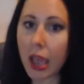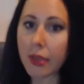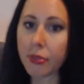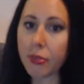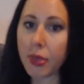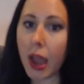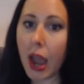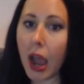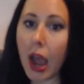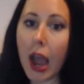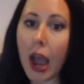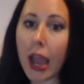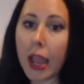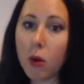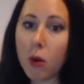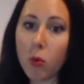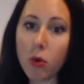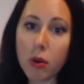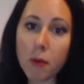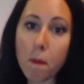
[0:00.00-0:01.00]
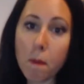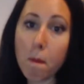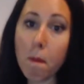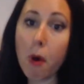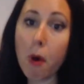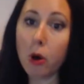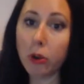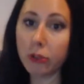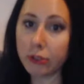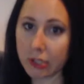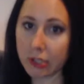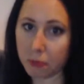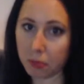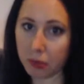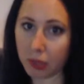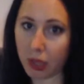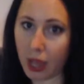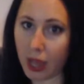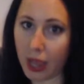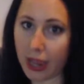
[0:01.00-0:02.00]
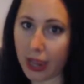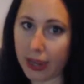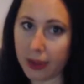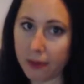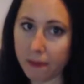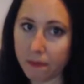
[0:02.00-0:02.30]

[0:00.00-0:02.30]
that I would multiply